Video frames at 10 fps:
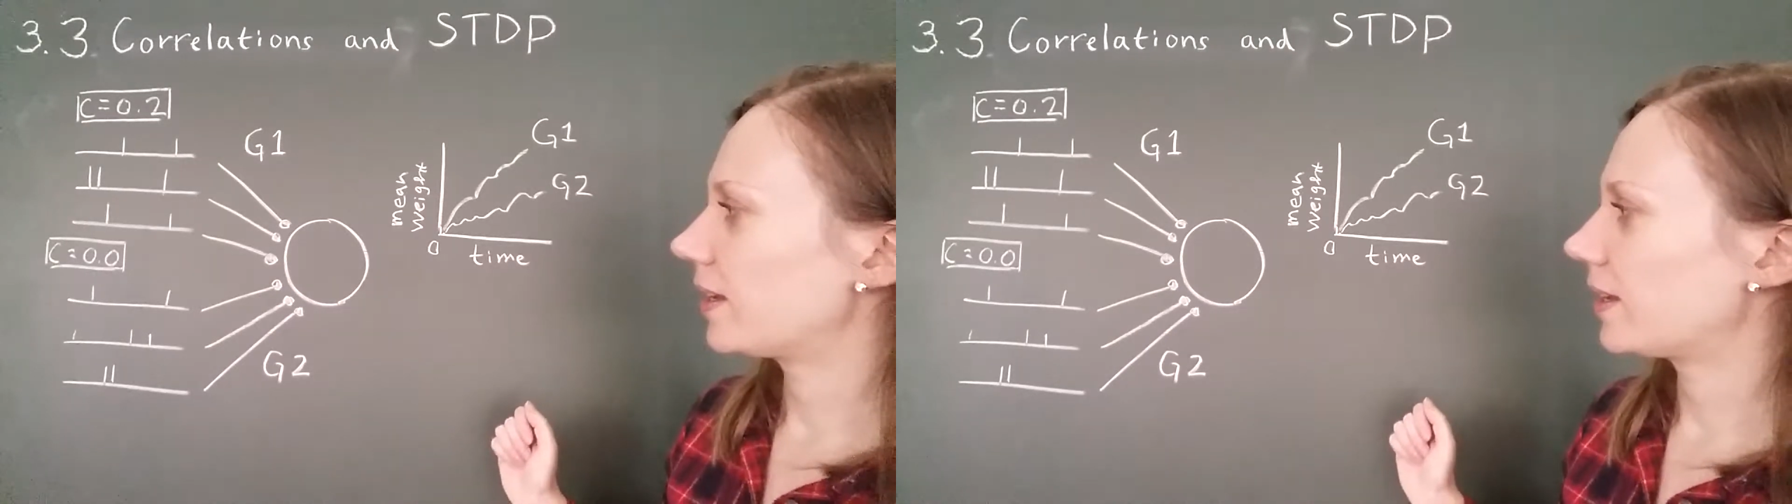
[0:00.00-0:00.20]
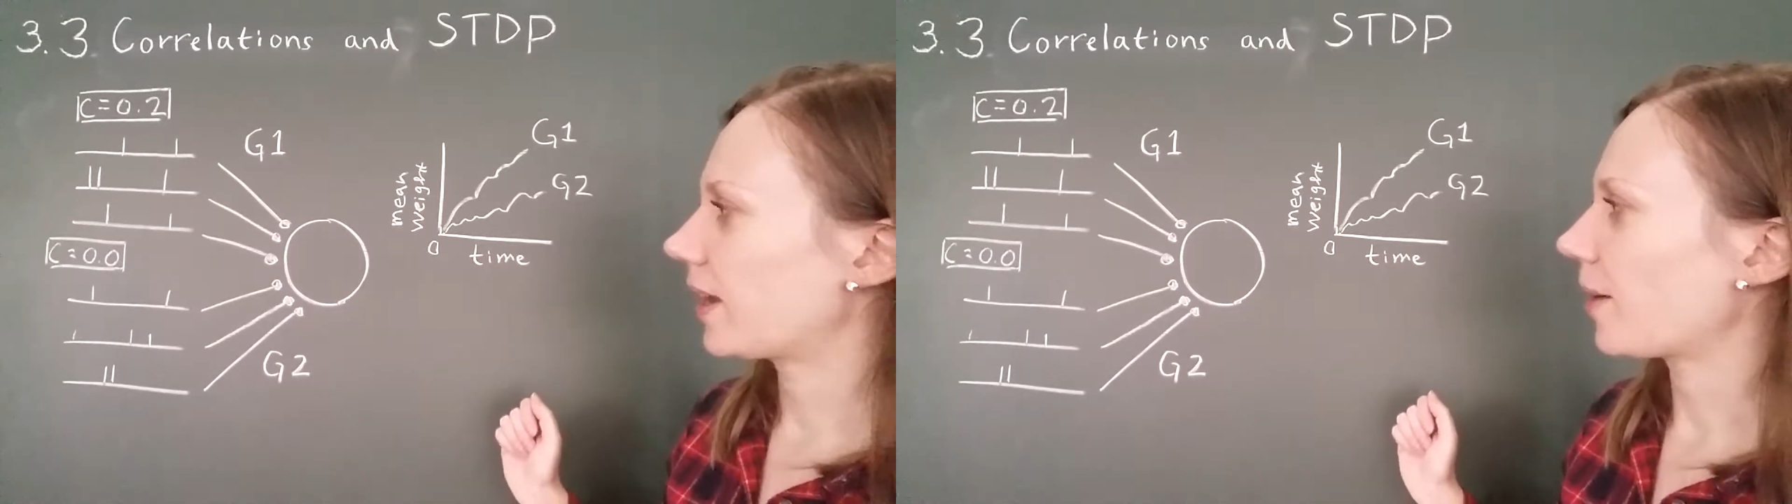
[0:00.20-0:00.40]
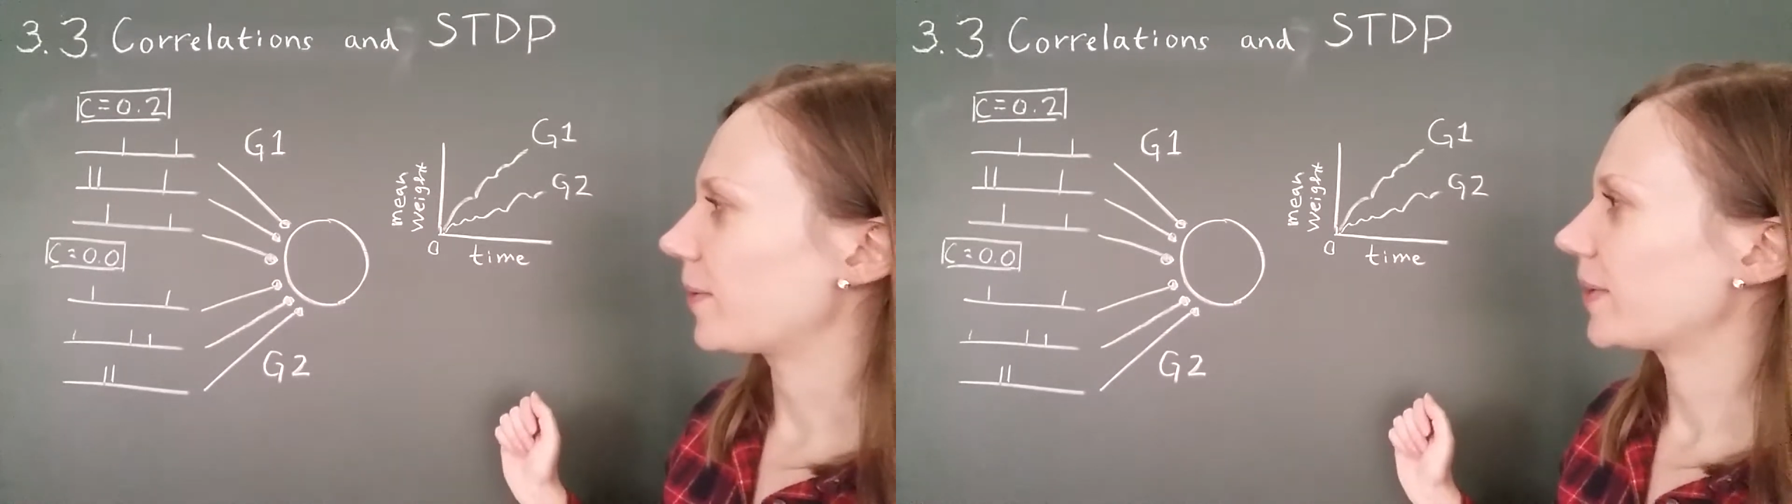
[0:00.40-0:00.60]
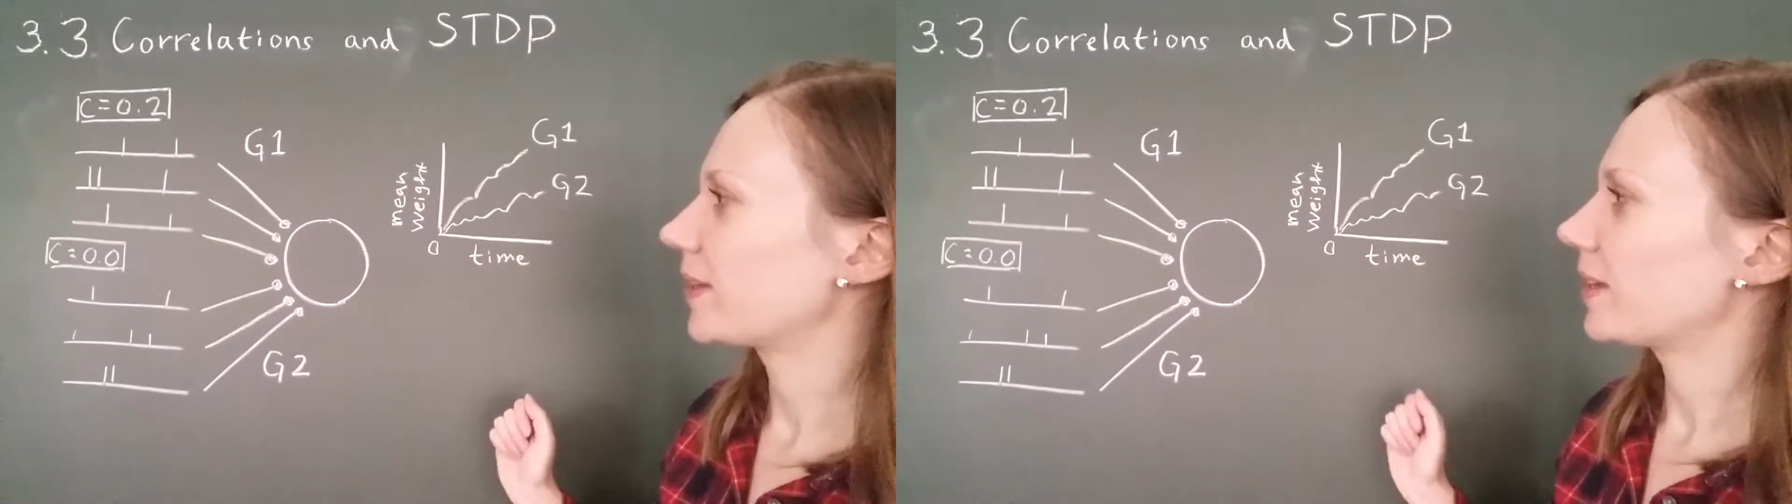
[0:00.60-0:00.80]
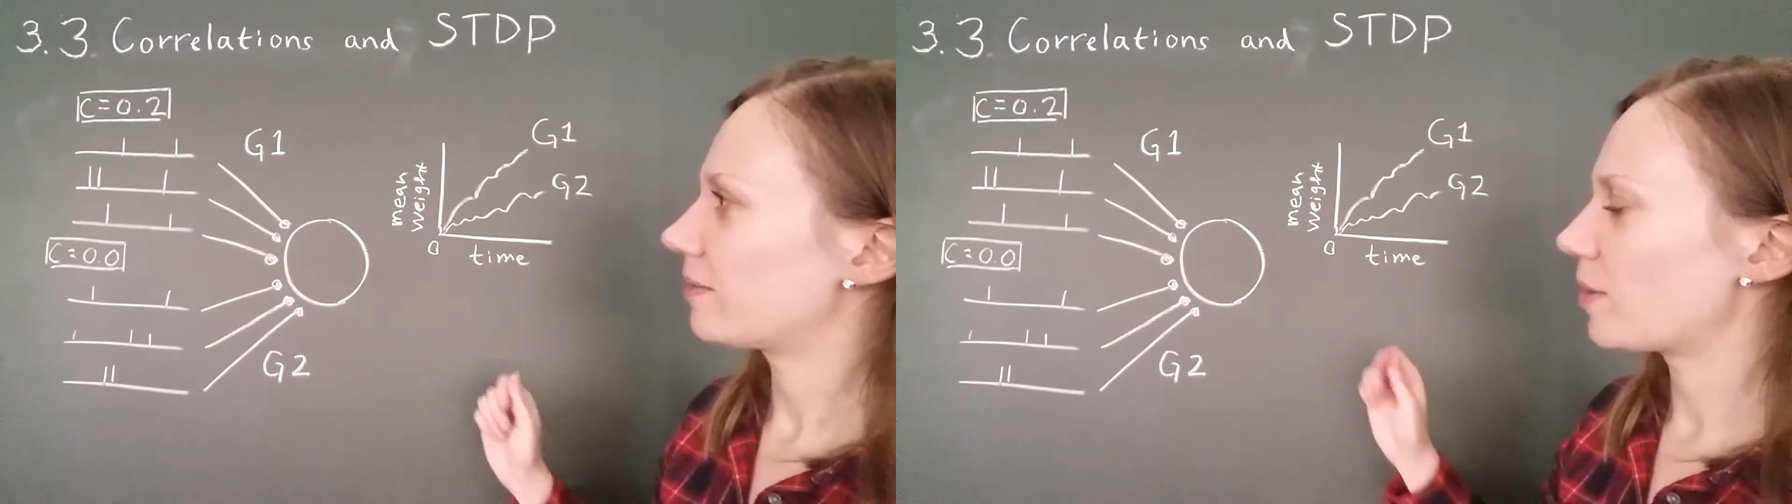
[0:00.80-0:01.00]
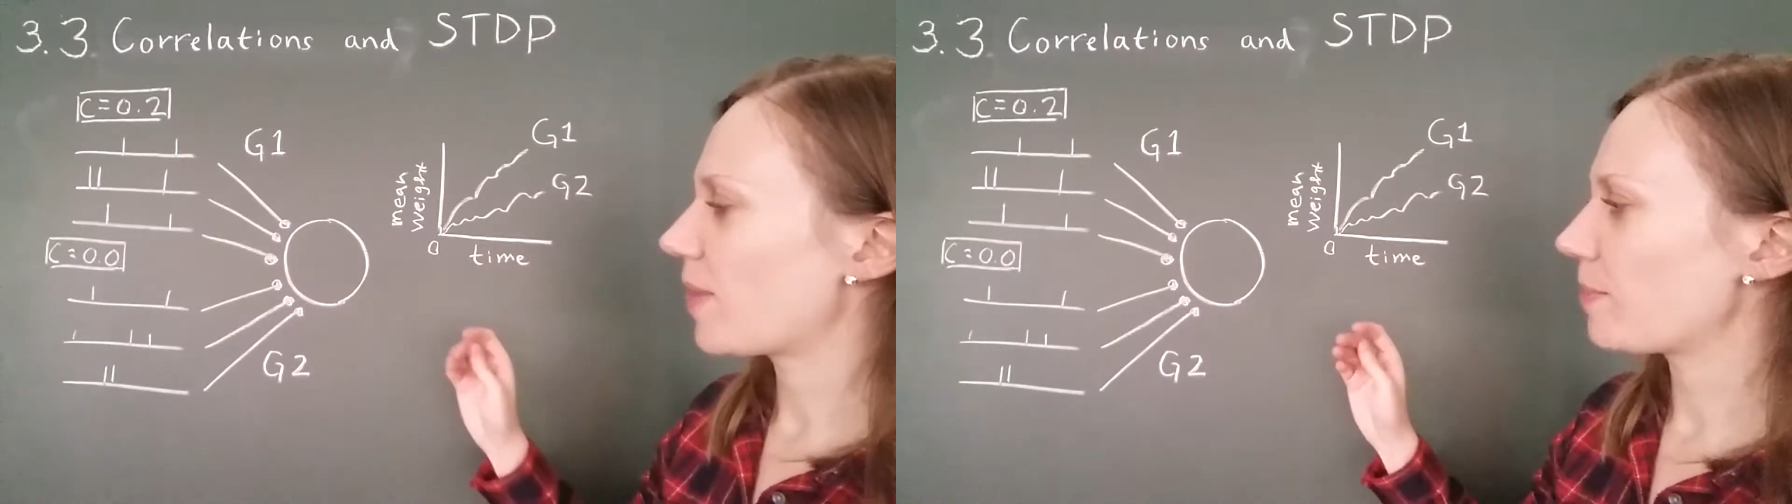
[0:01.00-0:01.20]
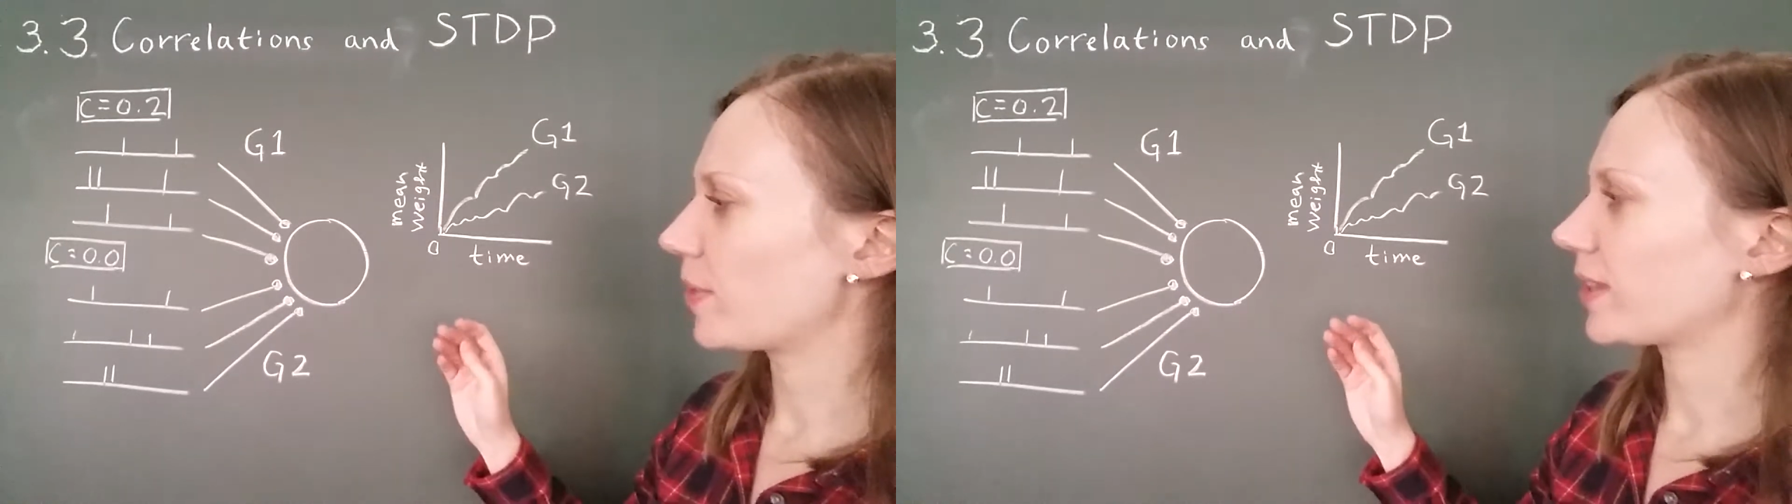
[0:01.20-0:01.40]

Now, remember